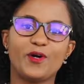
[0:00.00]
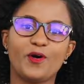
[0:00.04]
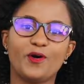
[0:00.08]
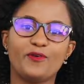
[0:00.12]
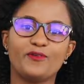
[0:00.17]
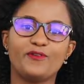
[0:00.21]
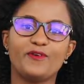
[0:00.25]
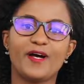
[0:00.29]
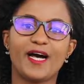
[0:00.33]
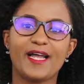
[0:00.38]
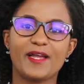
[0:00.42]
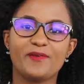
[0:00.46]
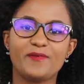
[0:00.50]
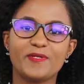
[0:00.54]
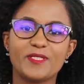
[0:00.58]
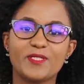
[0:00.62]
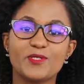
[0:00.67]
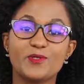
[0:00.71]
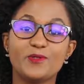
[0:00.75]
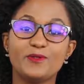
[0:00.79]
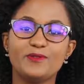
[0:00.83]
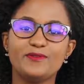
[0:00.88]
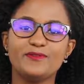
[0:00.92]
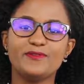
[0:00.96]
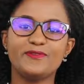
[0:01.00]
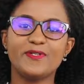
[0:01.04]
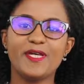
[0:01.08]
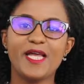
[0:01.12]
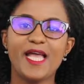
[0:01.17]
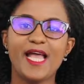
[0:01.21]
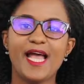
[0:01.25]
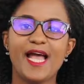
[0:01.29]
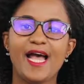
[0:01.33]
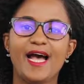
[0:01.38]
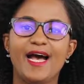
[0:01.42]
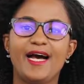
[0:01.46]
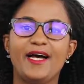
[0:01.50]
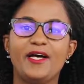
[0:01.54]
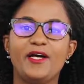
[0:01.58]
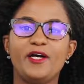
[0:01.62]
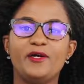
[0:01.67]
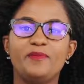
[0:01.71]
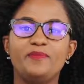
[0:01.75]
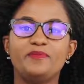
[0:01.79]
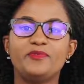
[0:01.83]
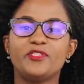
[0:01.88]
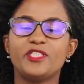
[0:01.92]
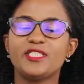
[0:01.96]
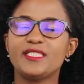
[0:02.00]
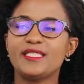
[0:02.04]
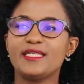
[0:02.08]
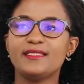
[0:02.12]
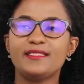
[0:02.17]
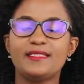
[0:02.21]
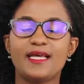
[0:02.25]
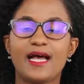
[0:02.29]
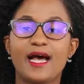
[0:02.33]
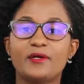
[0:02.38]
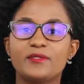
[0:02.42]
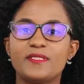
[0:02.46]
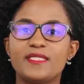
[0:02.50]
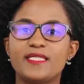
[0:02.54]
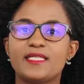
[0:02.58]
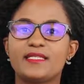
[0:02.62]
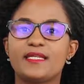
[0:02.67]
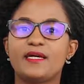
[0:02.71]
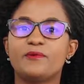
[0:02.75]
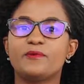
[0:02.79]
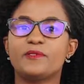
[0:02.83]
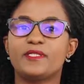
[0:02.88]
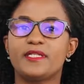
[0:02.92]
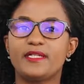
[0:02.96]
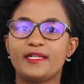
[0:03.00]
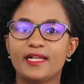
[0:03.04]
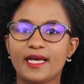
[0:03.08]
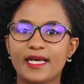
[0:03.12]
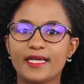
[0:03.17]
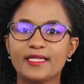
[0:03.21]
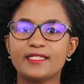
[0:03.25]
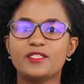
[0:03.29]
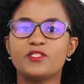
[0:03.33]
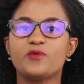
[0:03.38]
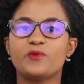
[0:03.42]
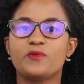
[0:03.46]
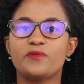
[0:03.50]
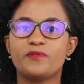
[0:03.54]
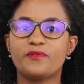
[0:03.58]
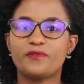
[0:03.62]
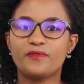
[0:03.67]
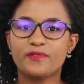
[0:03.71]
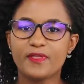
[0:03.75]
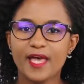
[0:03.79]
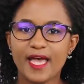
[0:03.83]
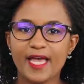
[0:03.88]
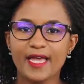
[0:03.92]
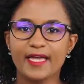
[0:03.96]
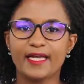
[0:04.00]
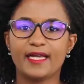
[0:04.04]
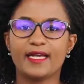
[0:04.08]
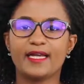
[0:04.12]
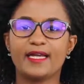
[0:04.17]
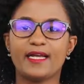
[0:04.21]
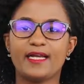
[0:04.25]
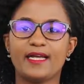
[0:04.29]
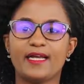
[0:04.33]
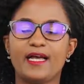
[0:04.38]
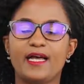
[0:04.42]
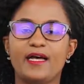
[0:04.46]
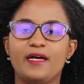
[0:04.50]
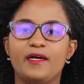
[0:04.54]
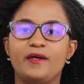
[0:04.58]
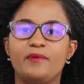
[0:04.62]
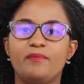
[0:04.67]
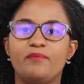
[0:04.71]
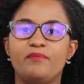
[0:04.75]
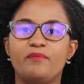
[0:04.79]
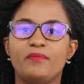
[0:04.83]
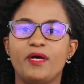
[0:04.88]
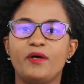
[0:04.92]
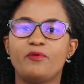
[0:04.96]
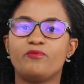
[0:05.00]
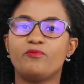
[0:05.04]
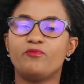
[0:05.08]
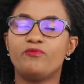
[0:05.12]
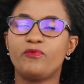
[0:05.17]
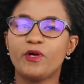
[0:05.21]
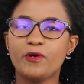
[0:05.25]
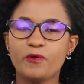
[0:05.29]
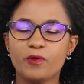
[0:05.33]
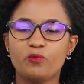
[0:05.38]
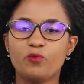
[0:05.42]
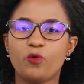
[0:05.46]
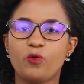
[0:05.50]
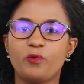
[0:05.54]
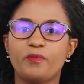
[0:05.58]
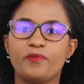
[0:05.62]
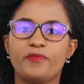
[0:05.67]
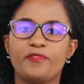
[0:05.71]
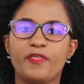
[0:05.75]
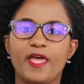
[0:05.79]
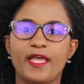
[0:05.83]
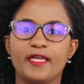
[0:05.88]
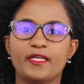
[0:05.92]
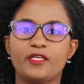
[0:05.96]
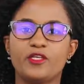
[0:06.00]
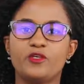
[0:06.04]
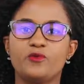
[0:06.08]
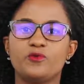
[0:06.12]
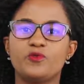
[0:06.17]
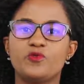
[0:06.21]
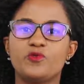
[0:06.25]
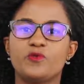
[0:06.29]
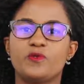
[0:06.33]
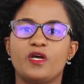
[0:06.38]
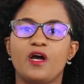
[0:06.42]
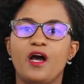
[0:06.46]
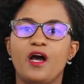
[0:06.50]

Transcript: of iResolve. Just at the outset, I would like to thank, a very warm thank you to the